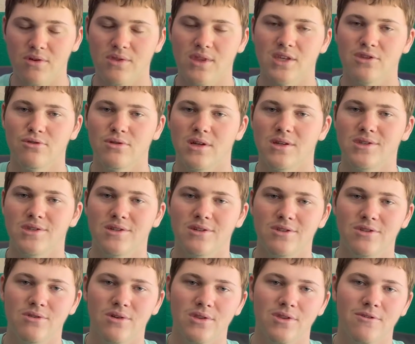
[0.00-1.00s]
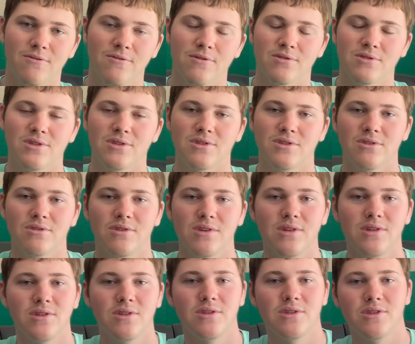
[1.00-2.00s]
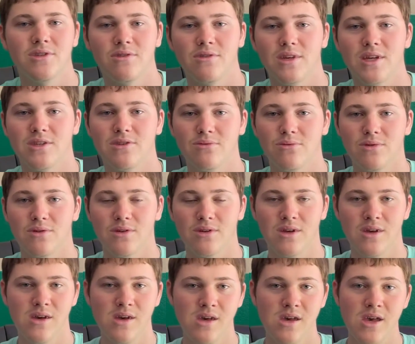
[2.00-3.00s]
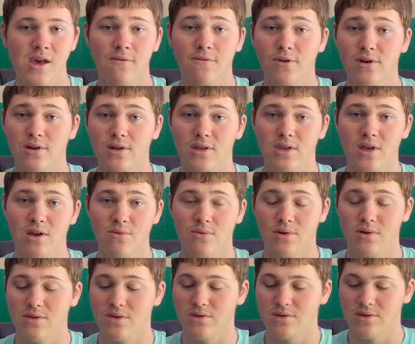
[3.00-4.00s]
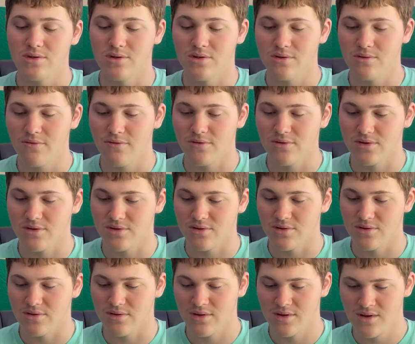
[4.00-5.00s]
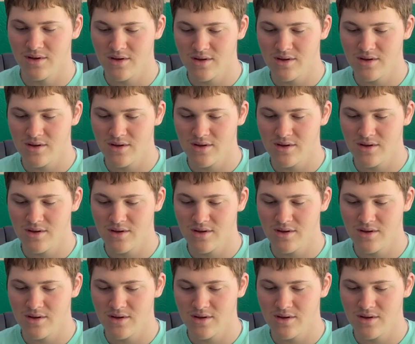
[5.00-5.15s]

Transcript: And that's what I didn't do on the first installation. So that's what, if you're going to get one, you should do for sure.